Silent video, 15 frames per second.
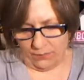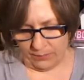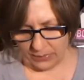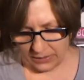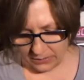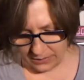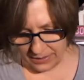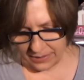if I'm
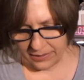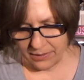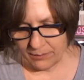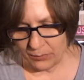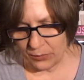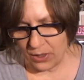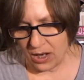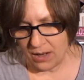going to like them
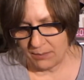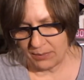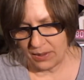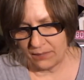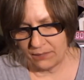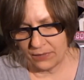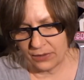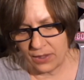or not, but I
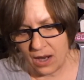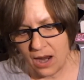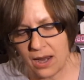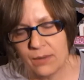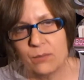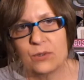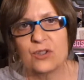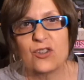figured
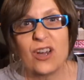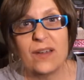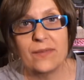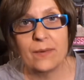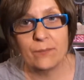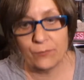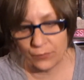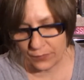I would try
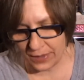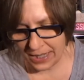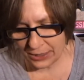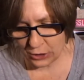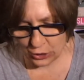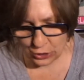them for that